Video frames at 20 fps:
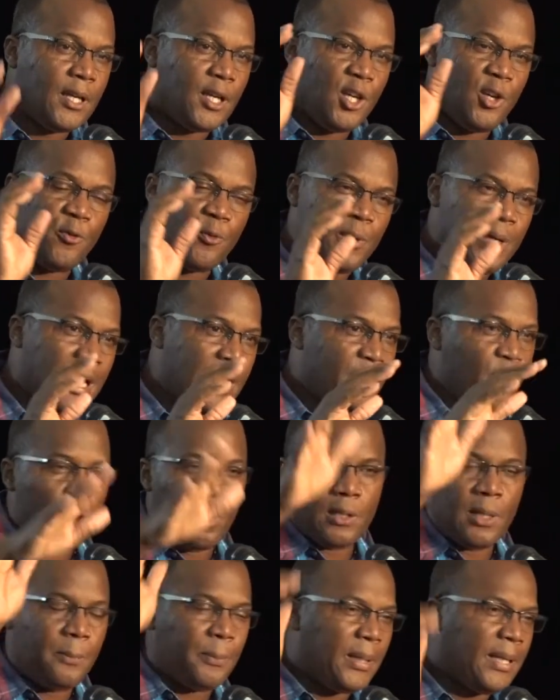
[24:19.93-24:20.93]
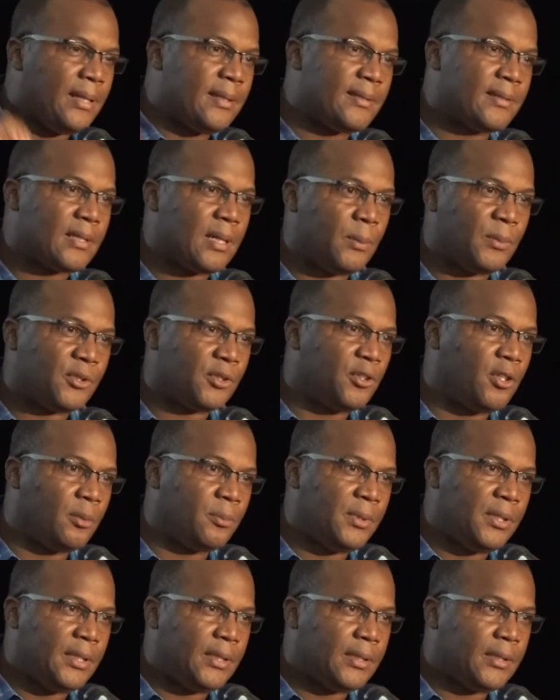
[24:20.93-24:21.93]
if we have all the planes coming to
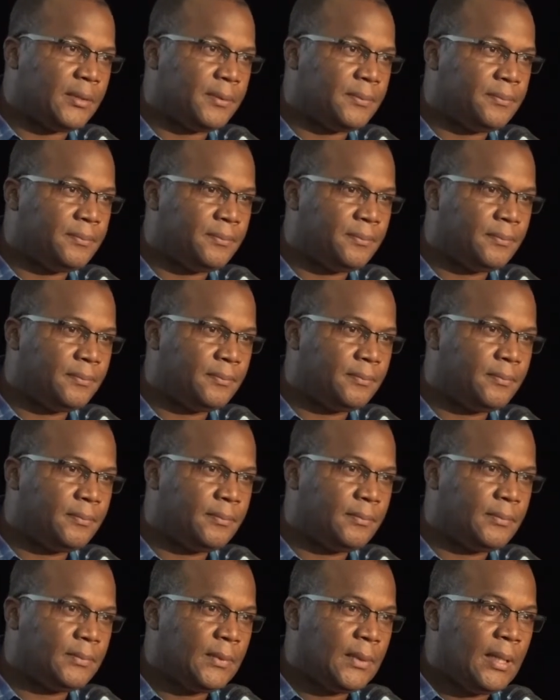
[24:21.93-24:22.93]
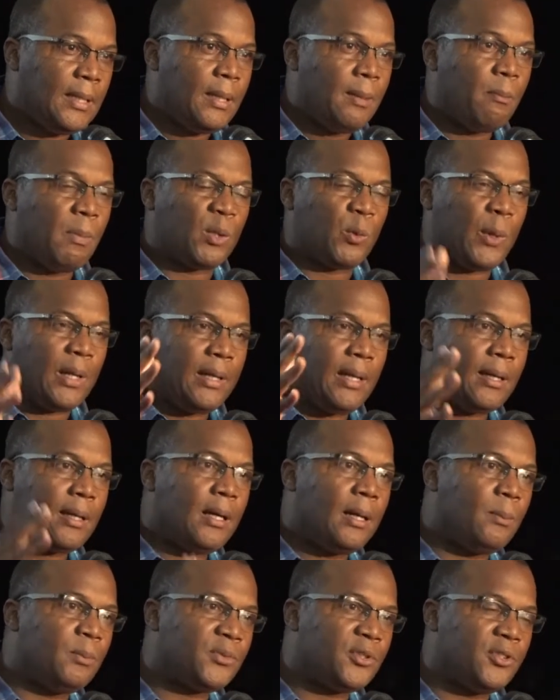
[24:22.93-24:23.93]
Dominica, but when they
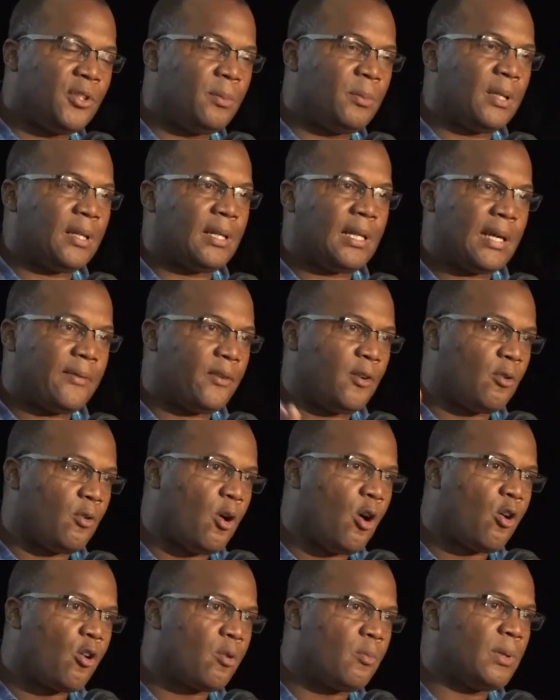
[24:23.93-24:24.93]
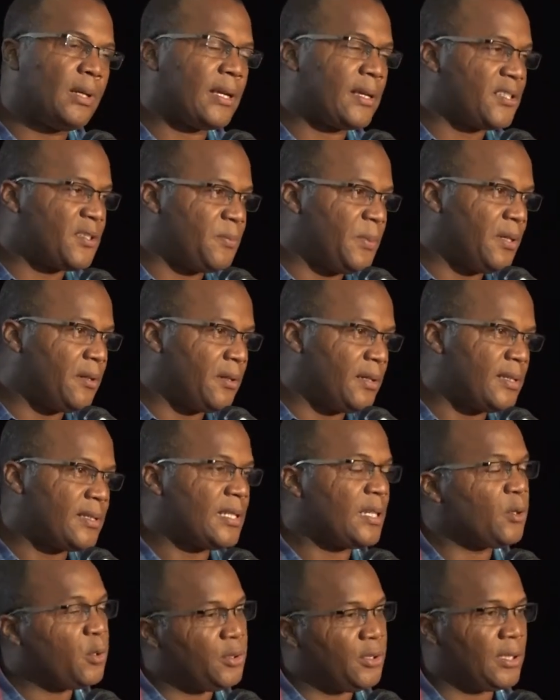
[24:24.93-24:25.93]
come to Dominica, they have a horrible experience,
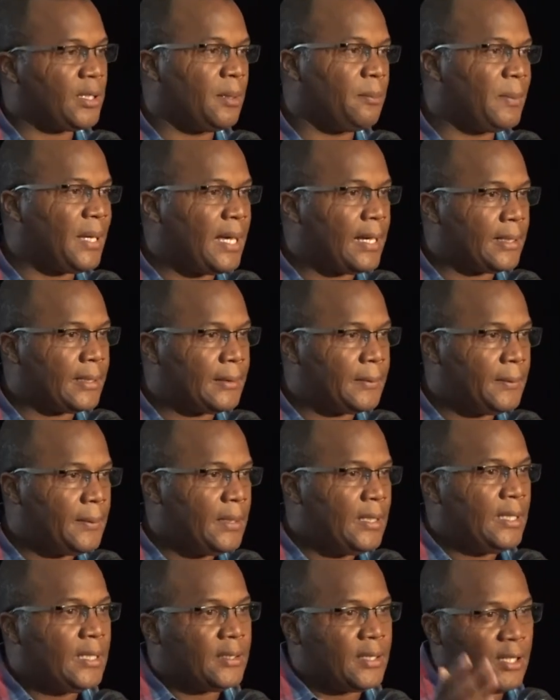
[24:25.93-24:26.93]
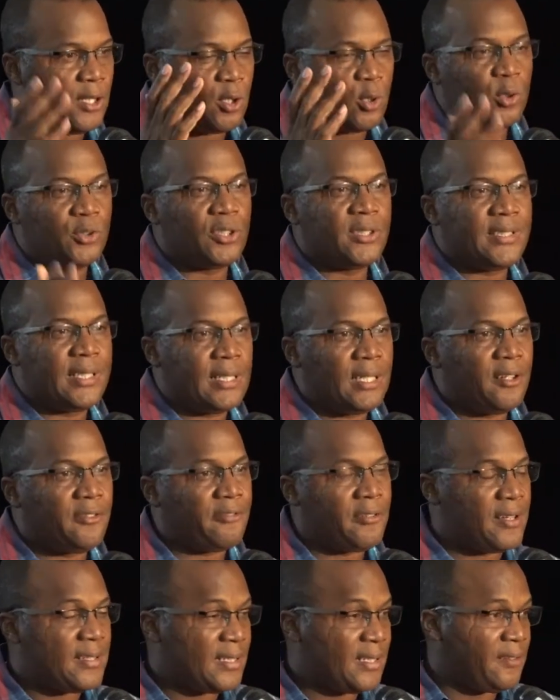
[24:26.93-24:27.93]
they're not going to come back. They're not going to tell their
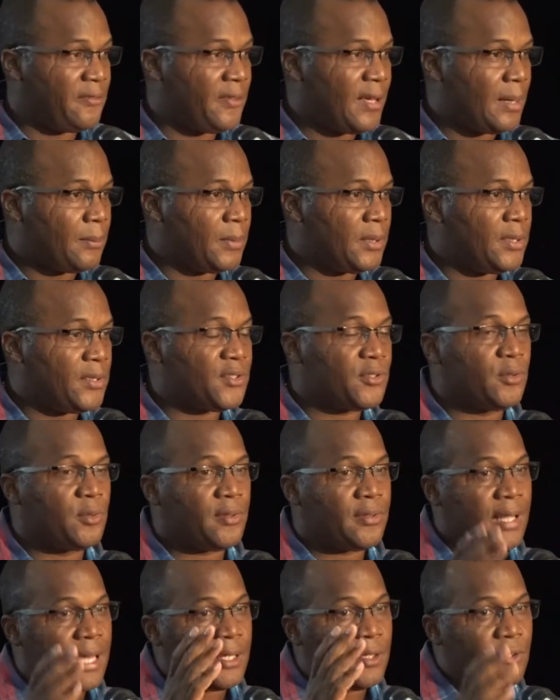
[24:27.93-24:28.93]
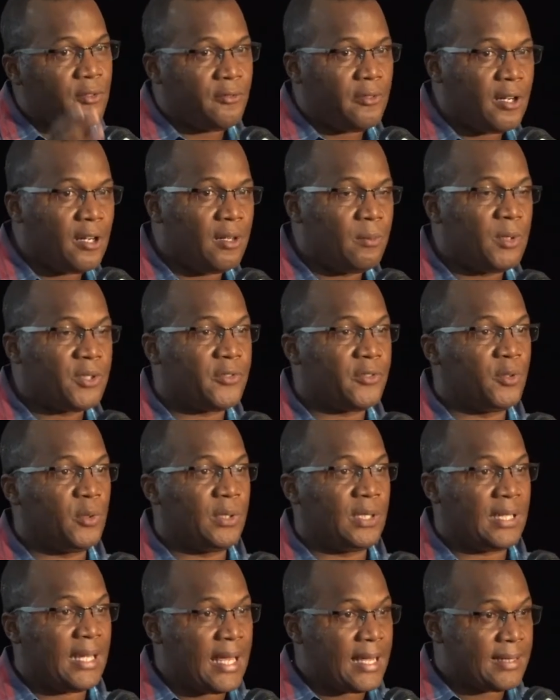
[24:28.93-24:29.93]
friends and family. So thank you very much for doing
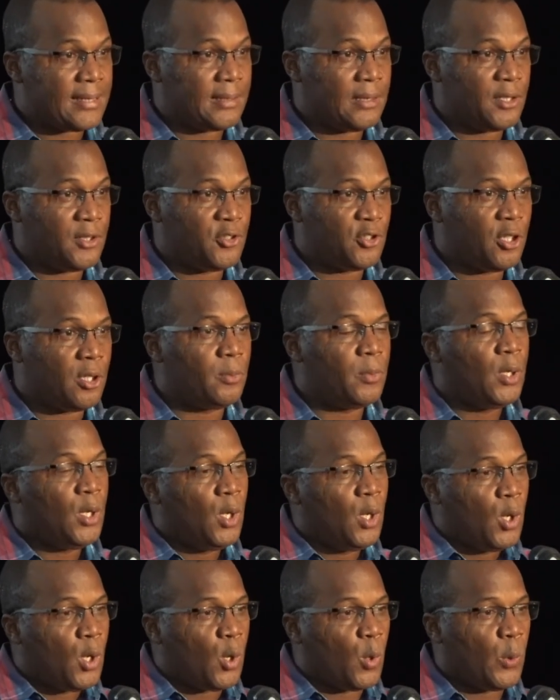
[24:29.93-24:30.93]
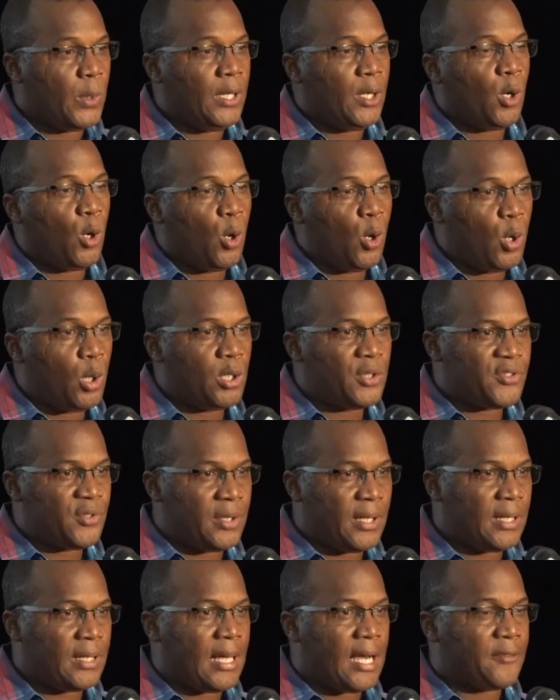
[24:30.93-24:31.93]
an excellent job. We all
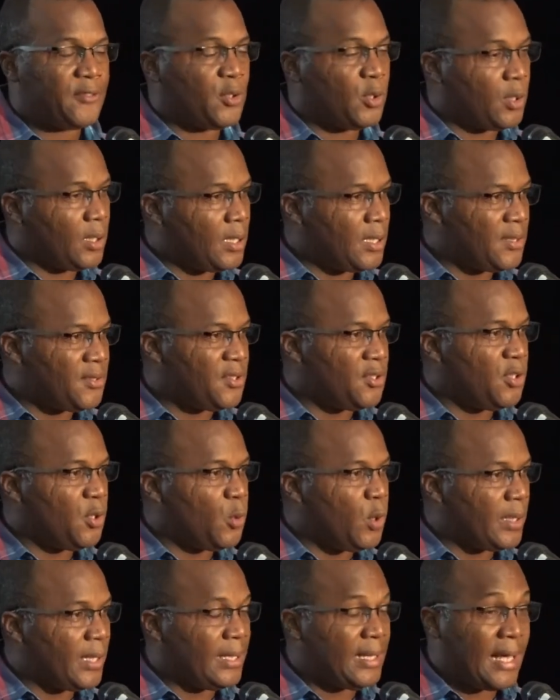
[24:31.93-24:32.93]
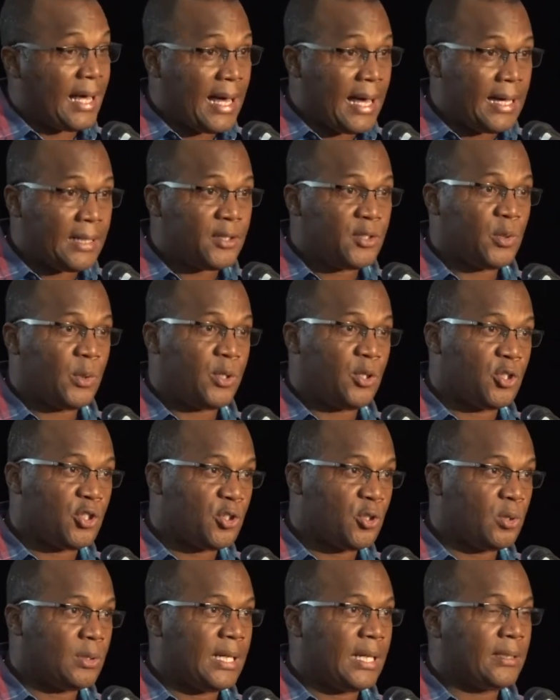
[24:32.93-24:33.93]
together have to continue working hard to
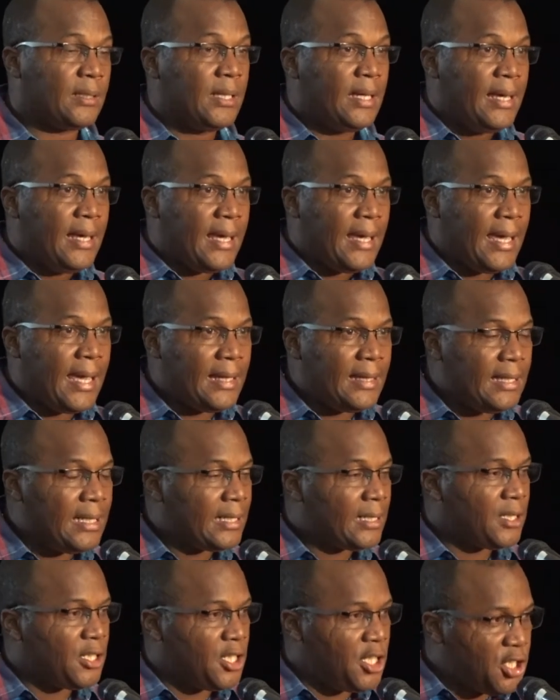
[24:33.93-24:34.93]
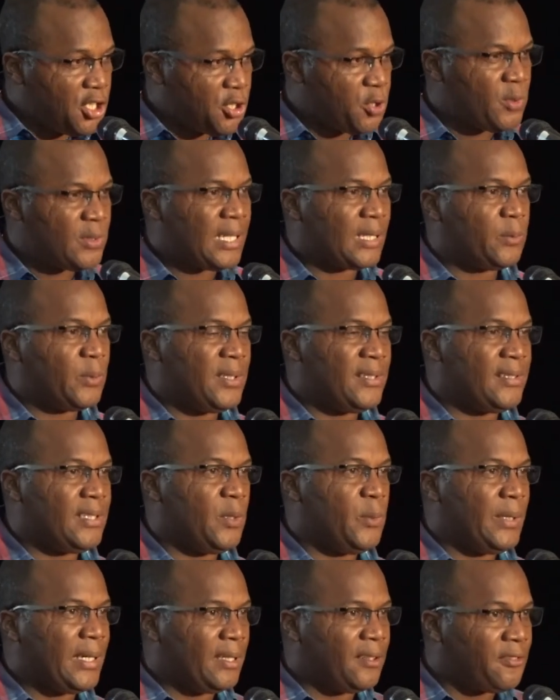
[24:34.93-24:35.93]
ensure that any little issues that we see,
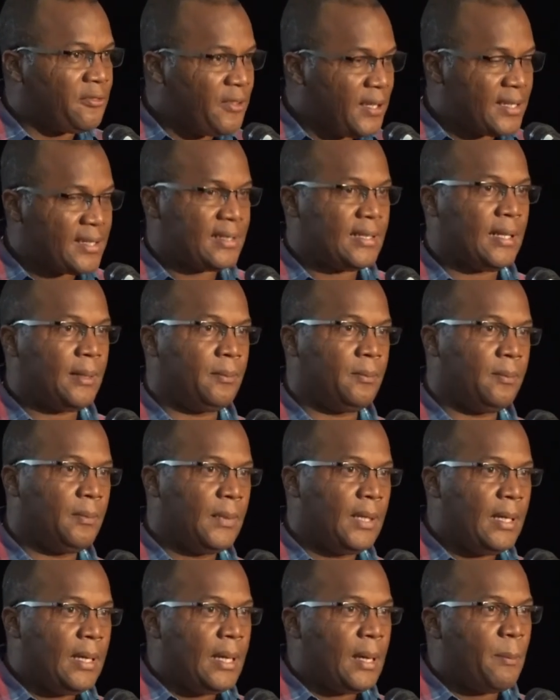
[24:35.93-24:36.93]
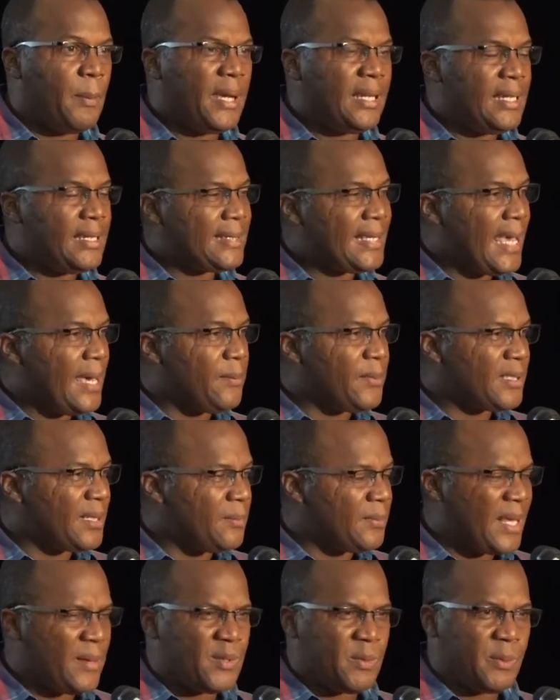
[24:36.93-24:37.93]
we can fix them. Many times,
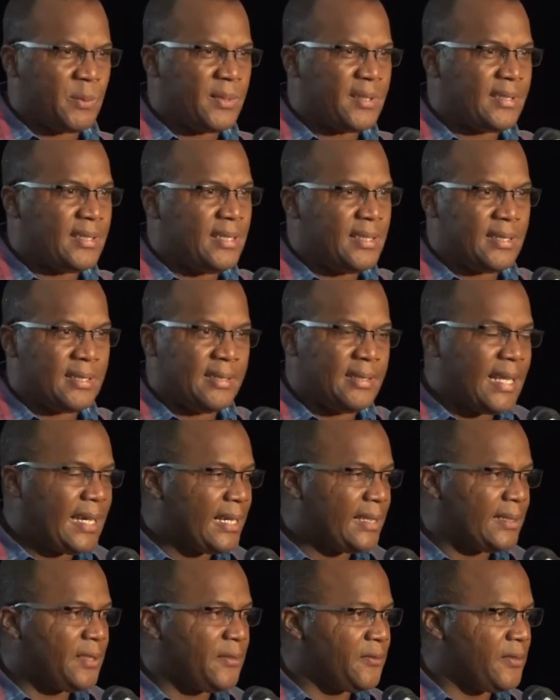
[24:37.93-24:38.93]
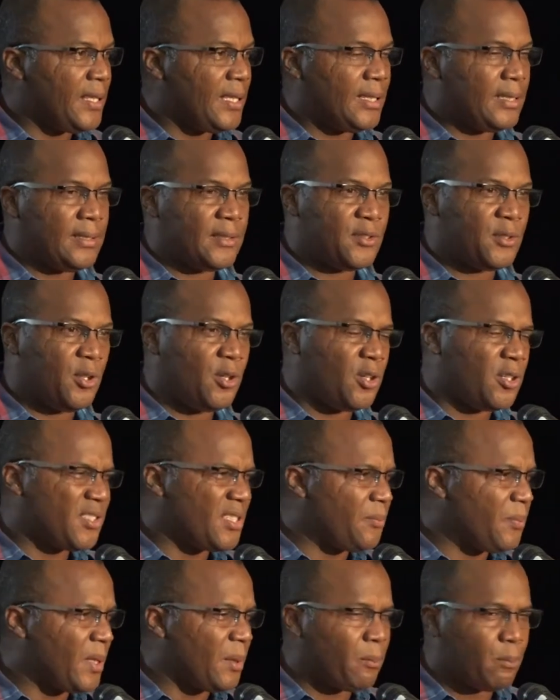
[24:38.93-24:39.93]
sometimes people see negative things or
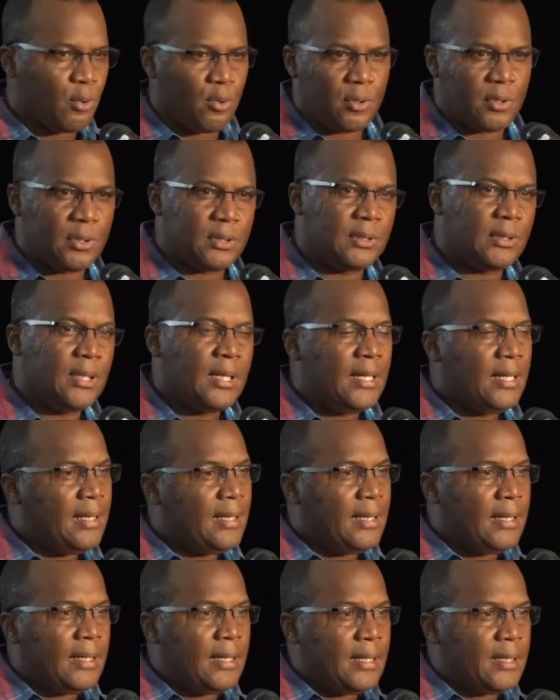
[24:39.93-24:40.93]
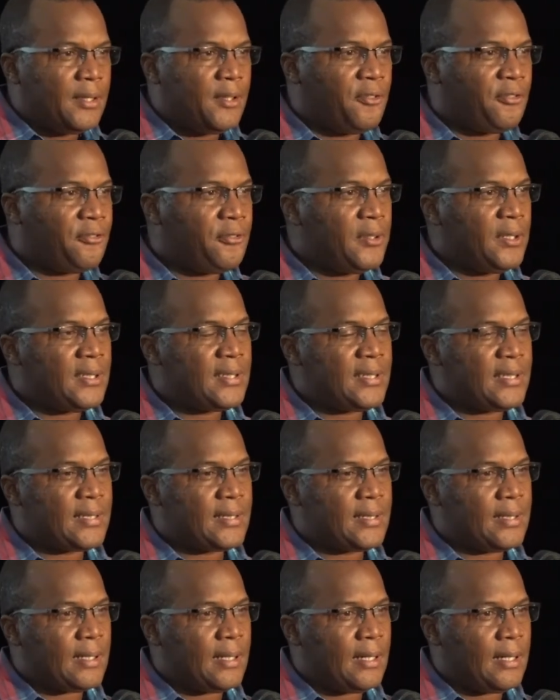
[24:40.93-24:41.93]
something broken. The
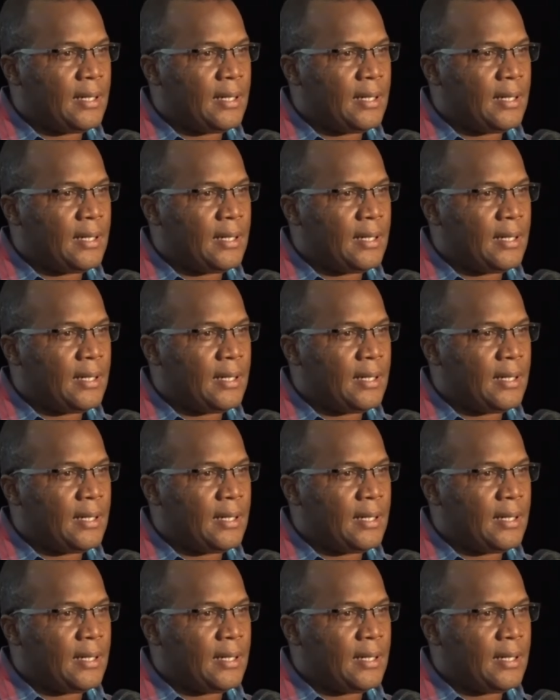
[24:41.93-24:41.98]
first